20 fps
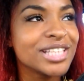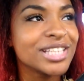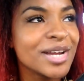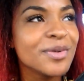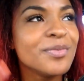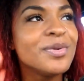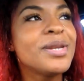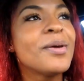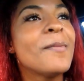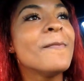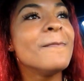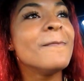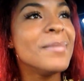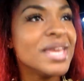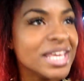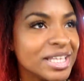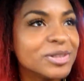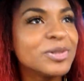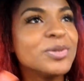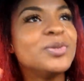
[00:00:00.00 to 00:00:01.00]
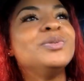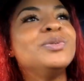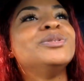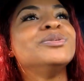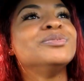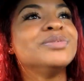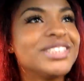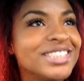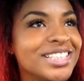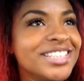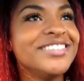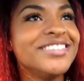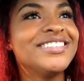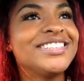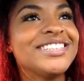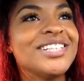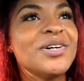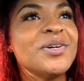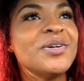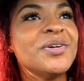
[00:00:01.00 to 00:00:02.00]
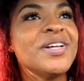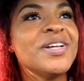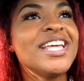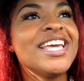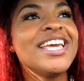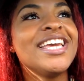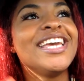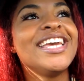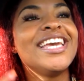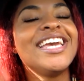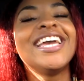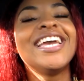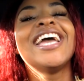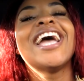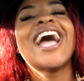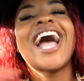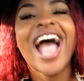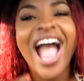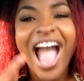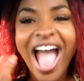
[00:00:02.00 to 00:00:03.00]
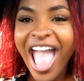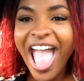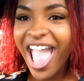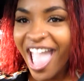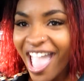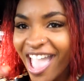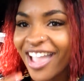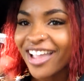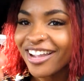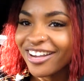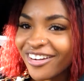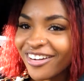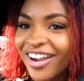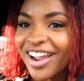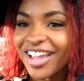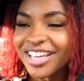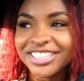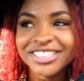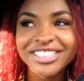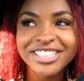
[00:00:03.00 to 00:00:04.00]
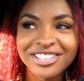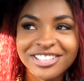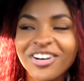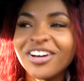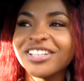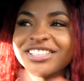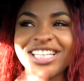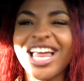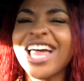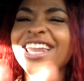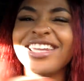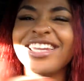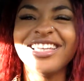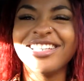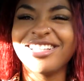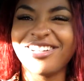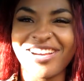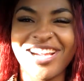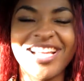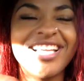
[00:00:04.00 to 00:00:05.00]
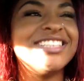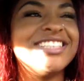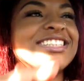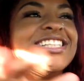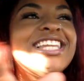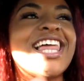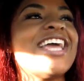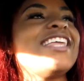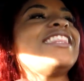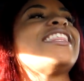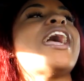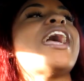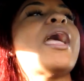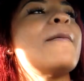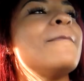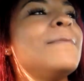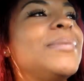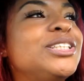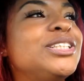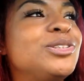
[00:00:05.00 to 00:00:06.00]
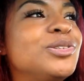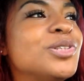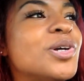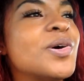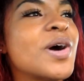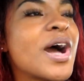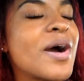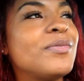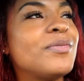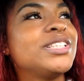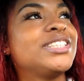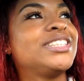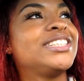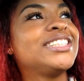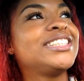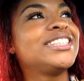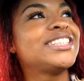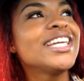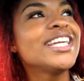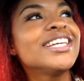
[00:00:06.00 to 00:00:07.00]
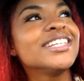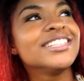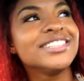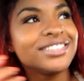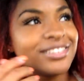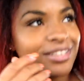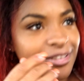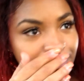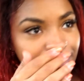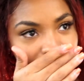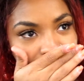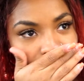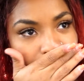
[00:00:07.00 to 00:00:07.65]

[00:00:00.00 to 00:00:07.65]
Like, we done been through some stuff. So I had crazy thoughts. Not nothing crazy like that, but you know, I was just thinking of stuff.